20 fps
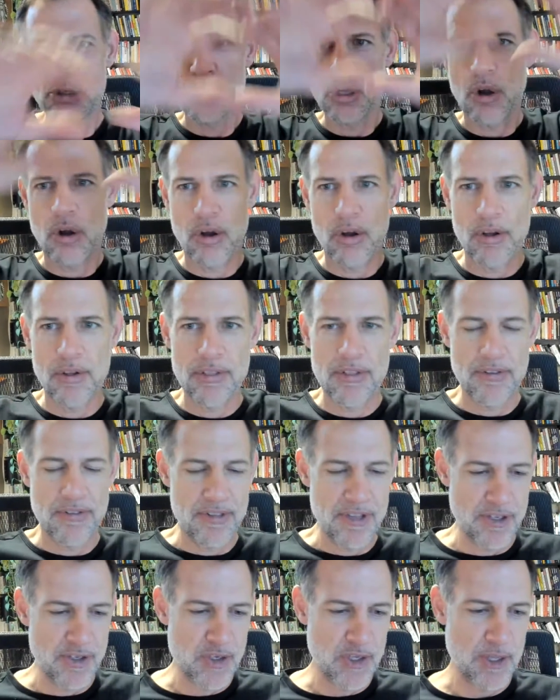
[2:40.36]
to all the
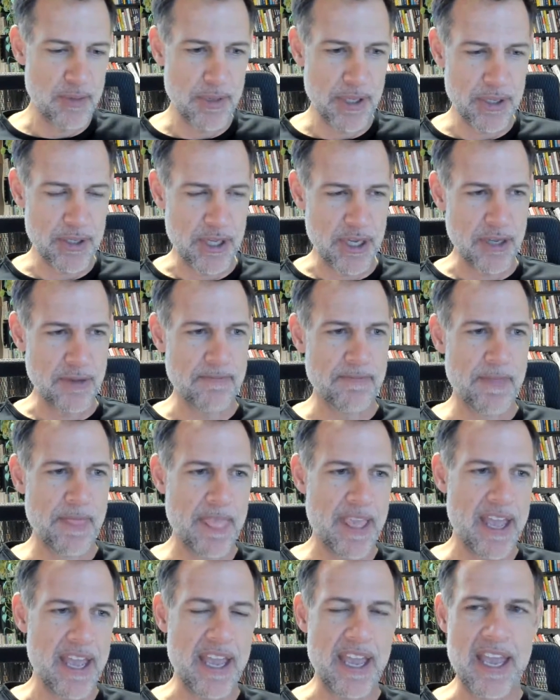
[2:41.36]
things in the building,
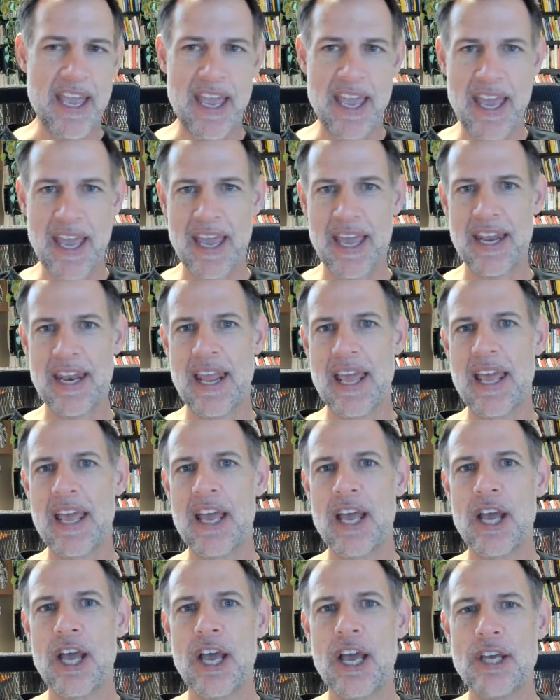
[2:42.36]
and
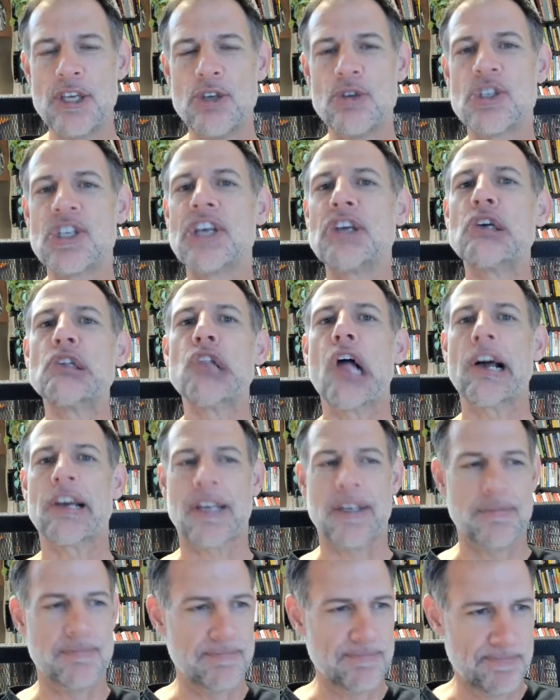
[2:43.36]
you say good
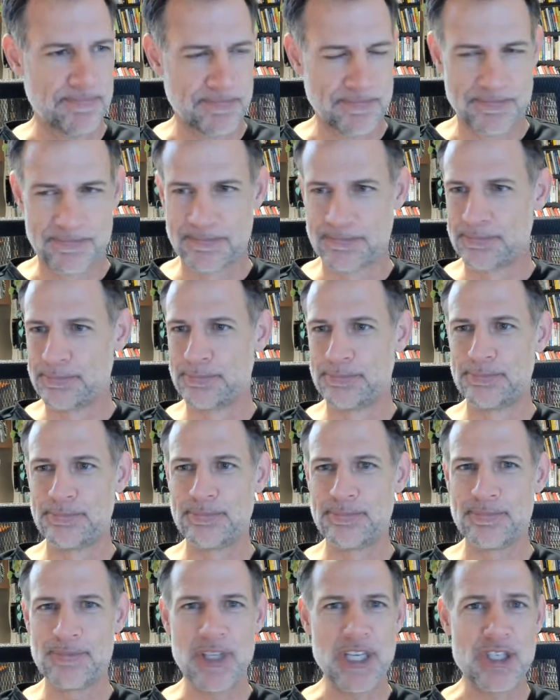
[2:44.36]
luck
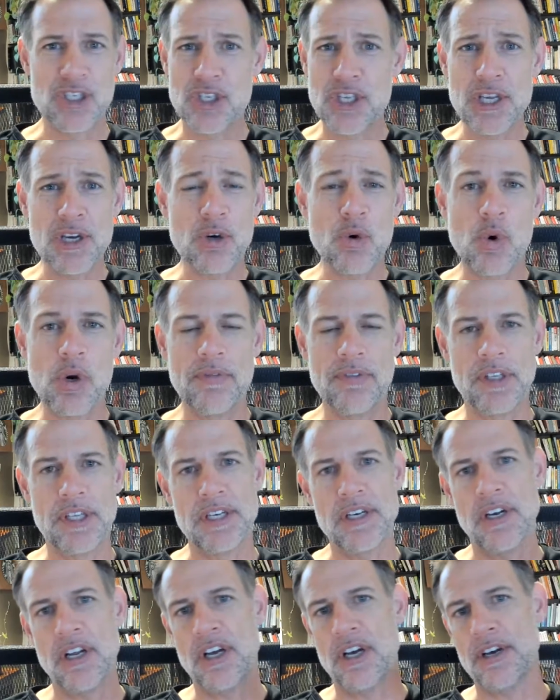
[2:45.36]
it's the
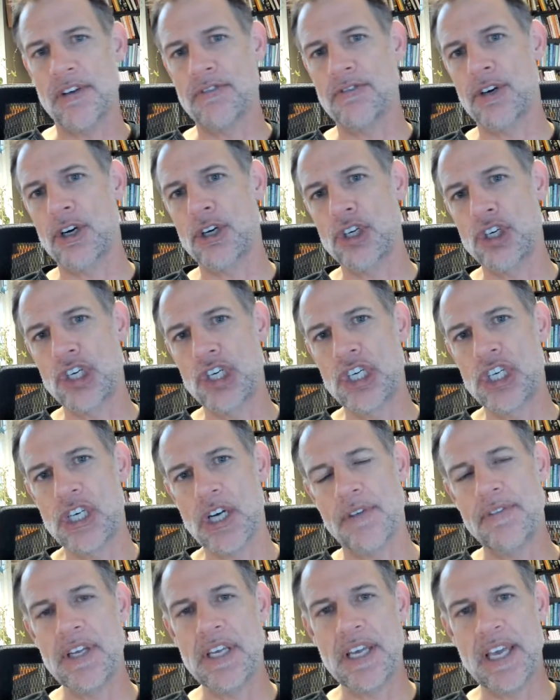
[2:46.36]
equivalent of
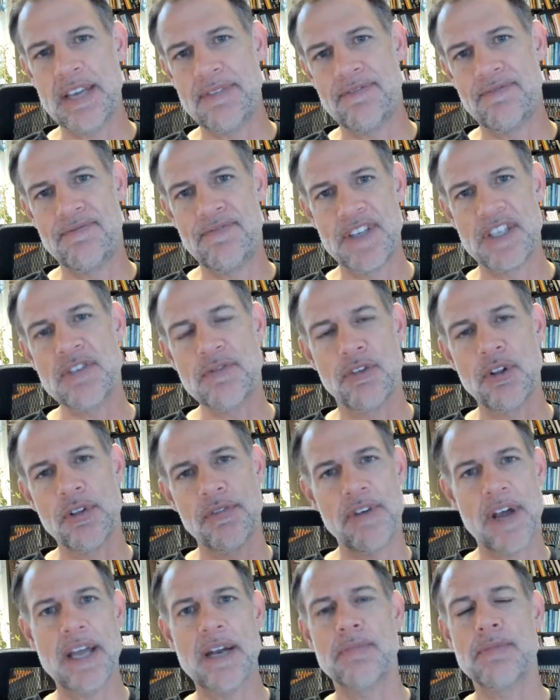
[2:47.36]
shoving a fistful
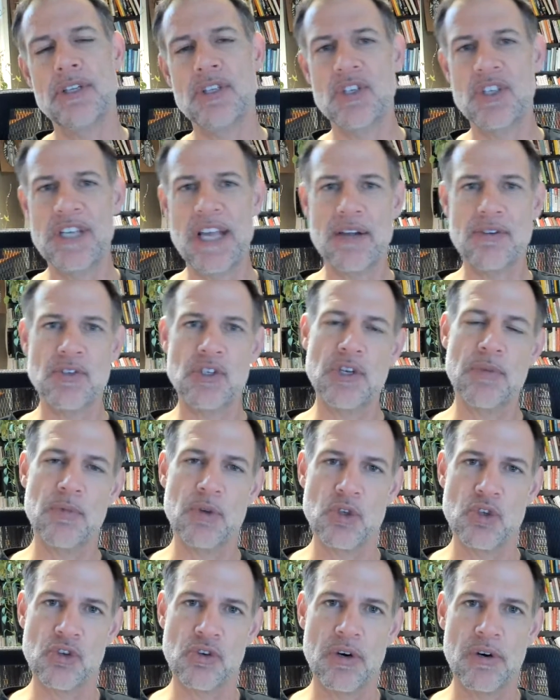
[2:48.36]
of vitamins down
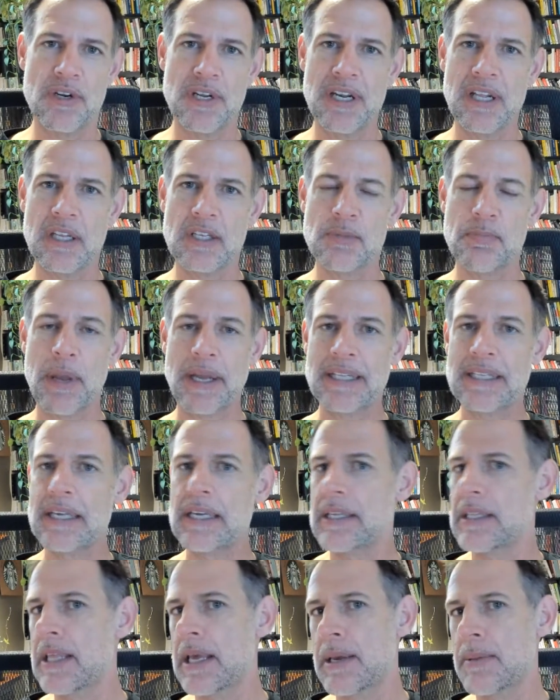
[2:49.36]
someone's throat and
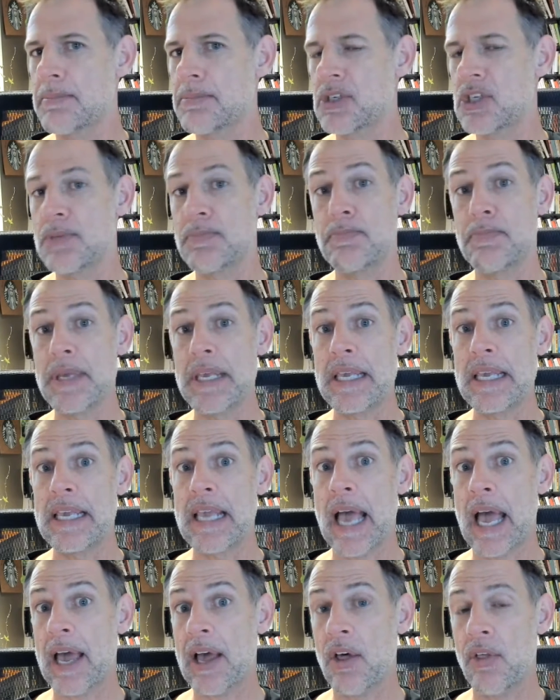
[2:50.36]
expecting them to
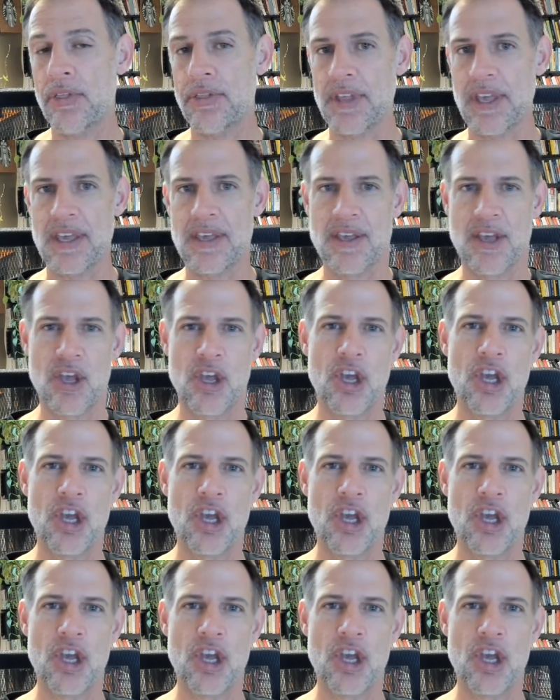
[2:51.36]
be healthy.